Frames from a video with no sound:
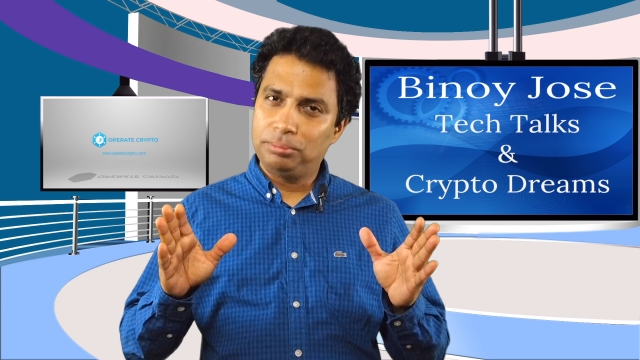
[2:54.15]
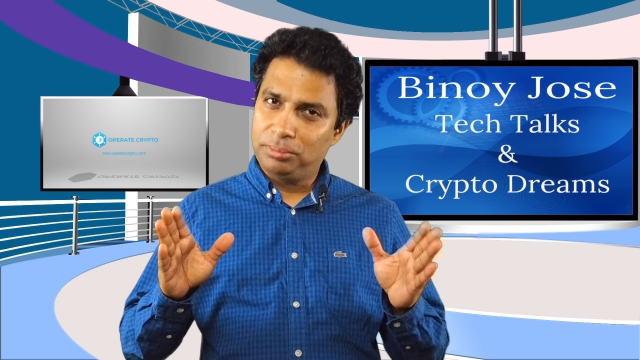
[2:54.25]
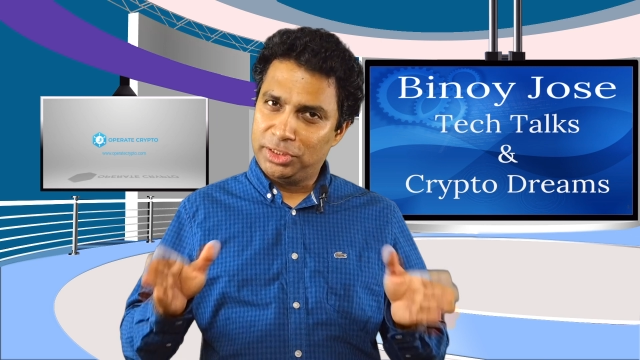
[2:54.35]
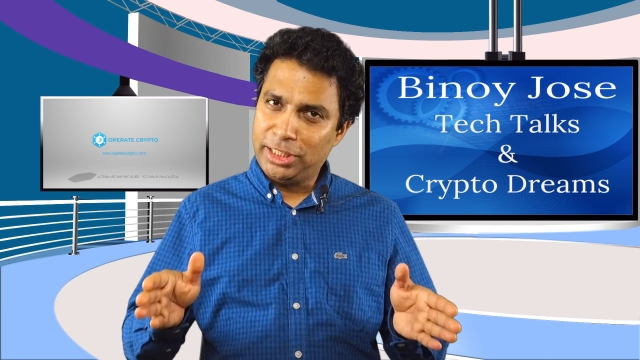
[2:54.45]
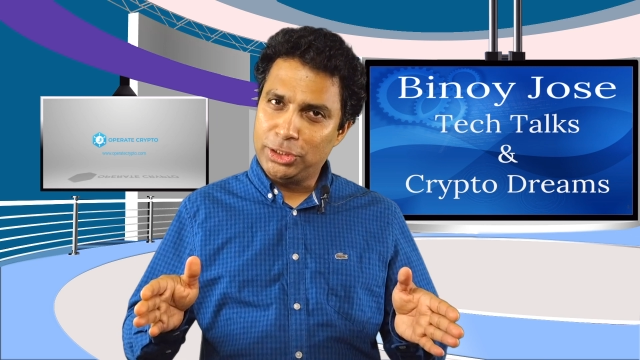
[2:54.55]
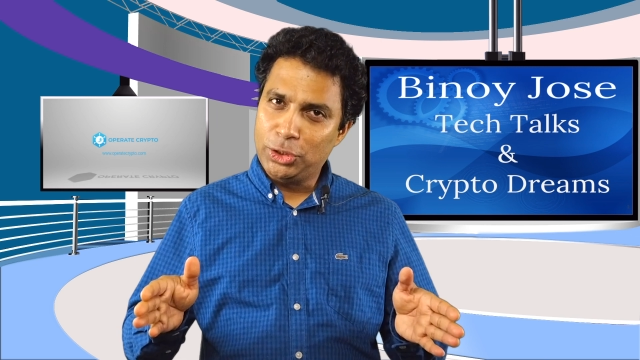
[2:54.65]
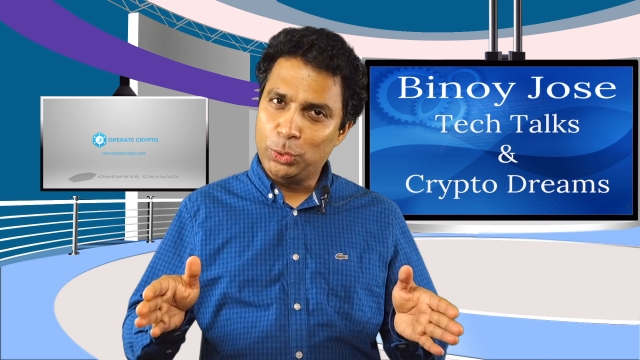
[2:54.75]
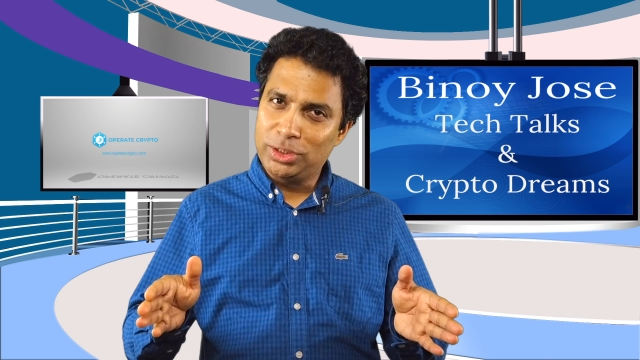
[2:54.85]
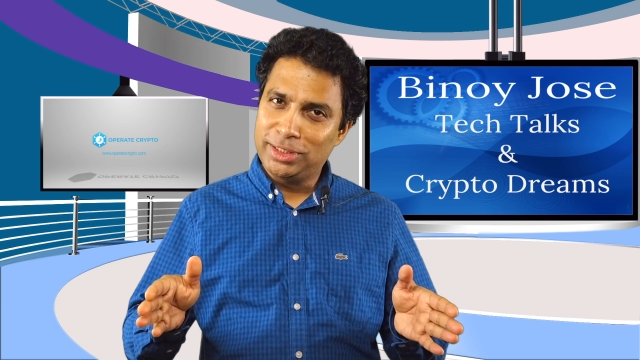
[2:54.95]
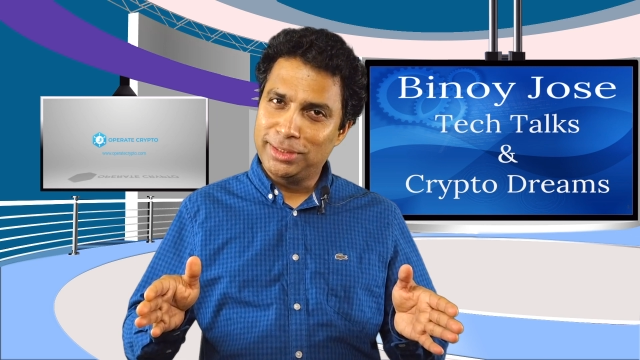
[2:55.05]
Stay
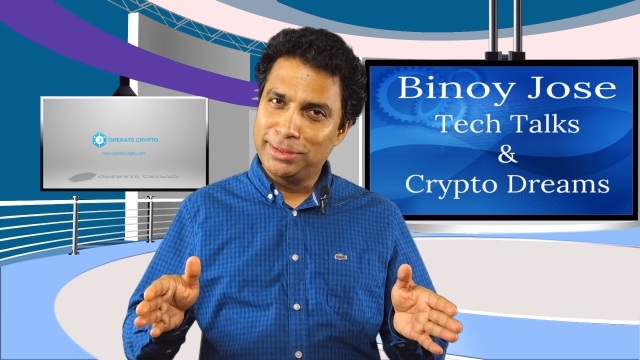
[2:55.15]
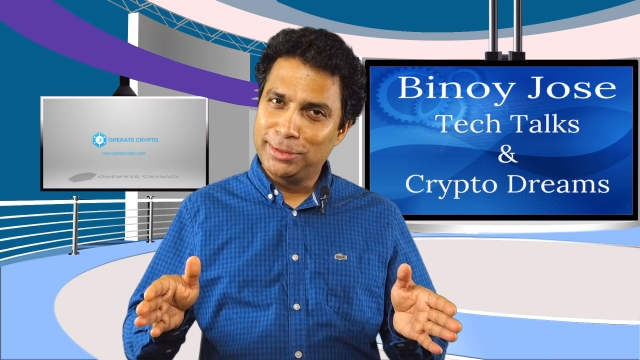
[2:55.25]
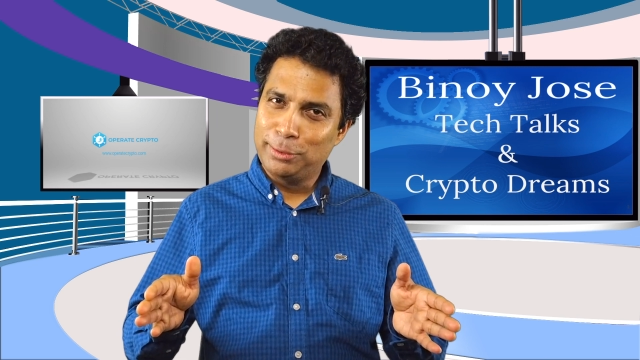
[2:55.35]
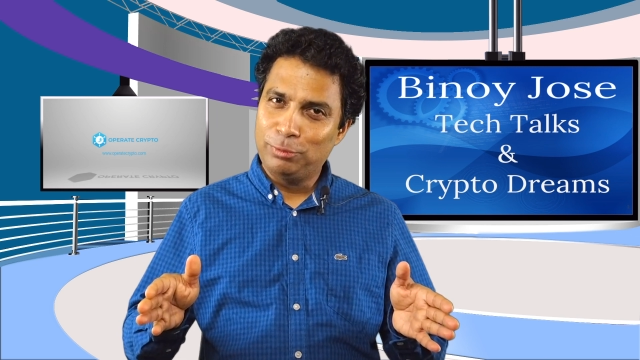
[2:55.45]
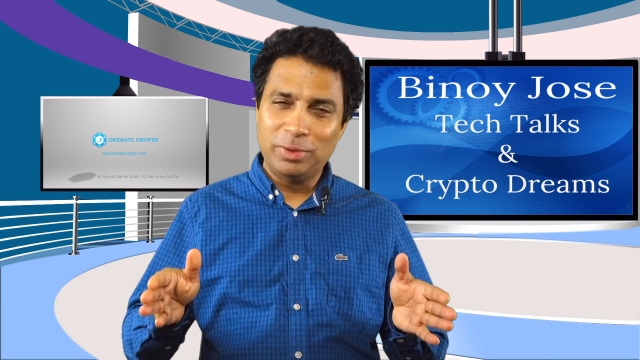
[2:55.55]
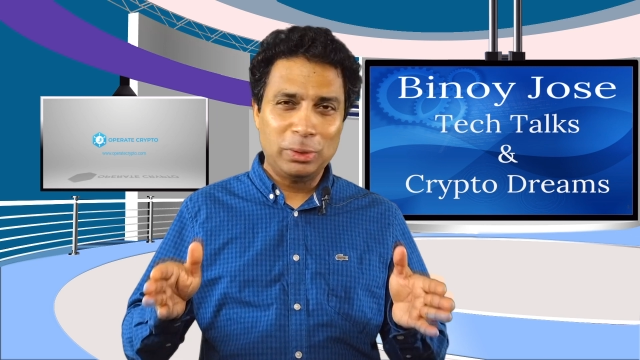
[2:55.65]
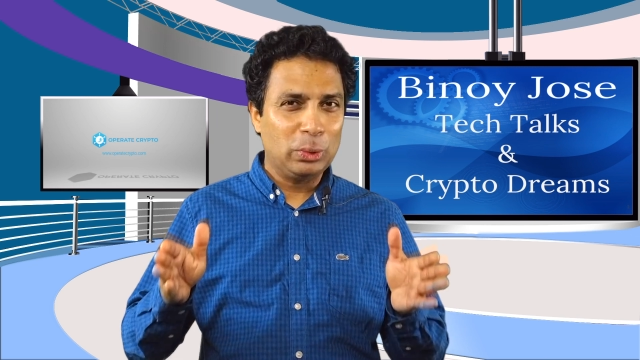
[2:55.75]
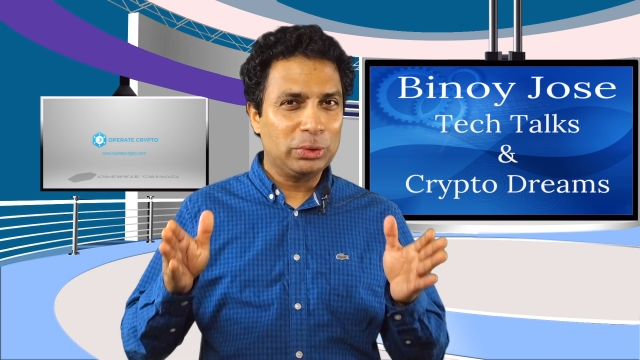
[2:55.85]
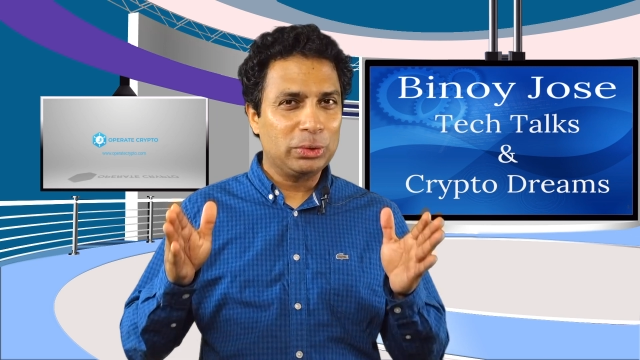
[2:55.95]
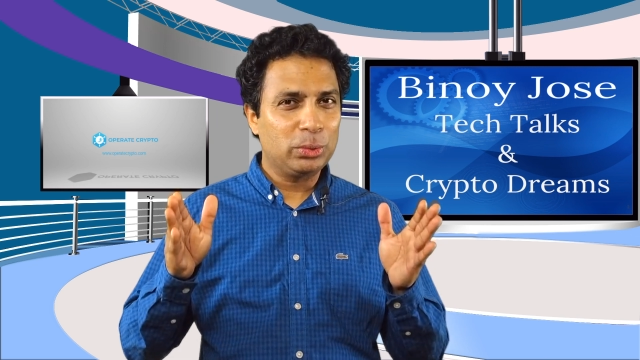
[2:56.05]
tuned. We will
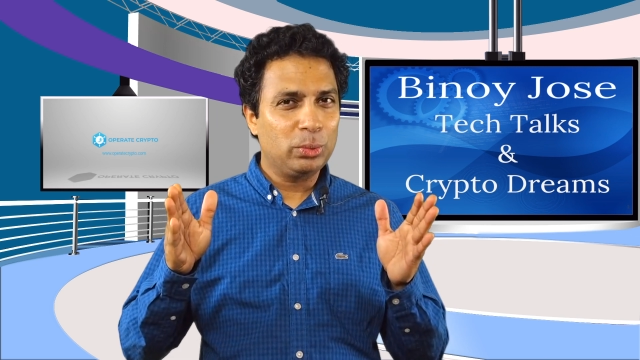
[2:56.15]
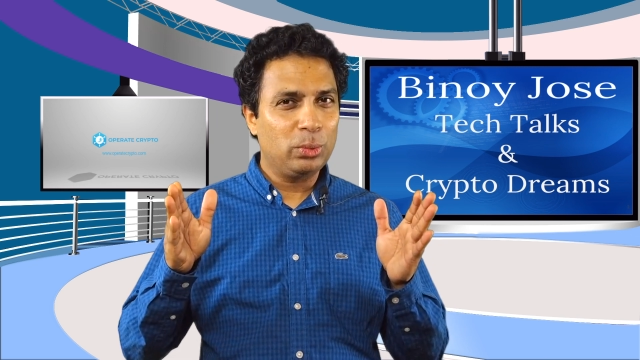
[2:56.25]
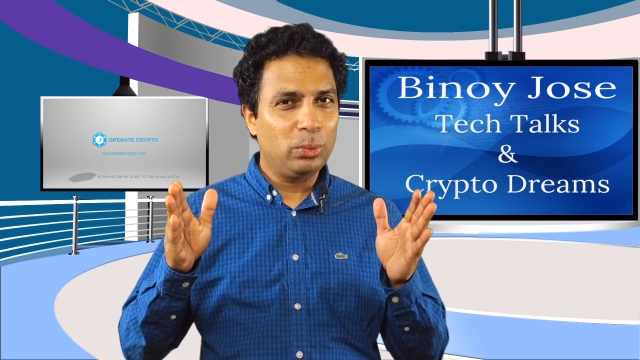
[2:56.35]
go through